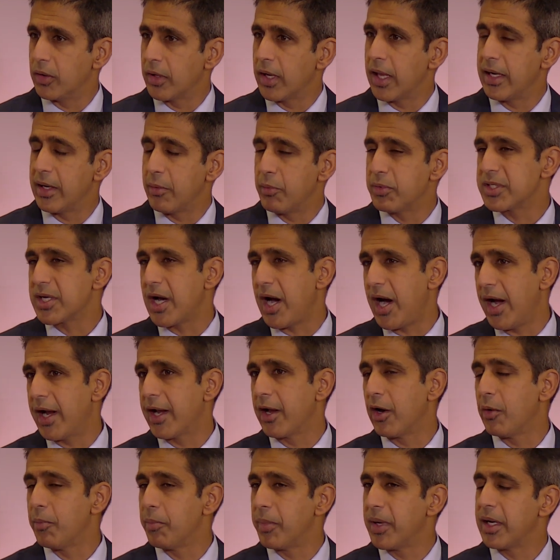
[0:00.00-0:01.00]
And it was
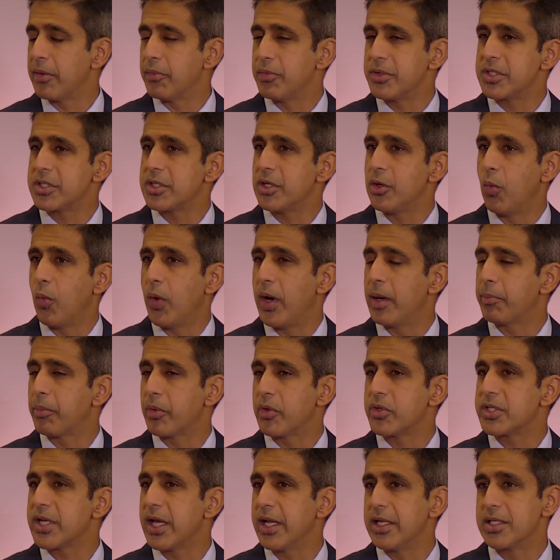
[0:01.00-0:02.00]
higher, but it was still
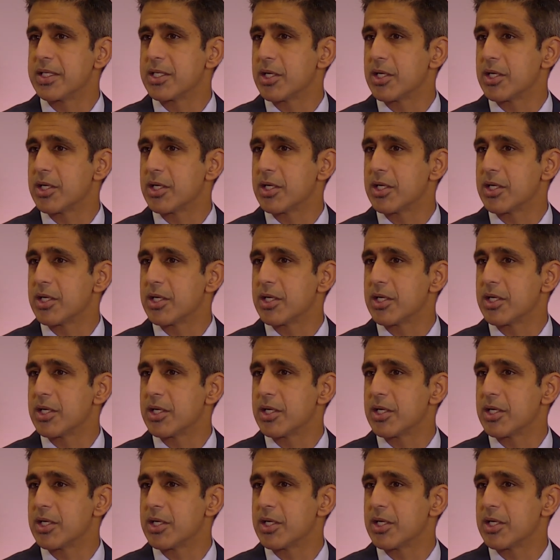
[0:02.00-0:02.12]
1%.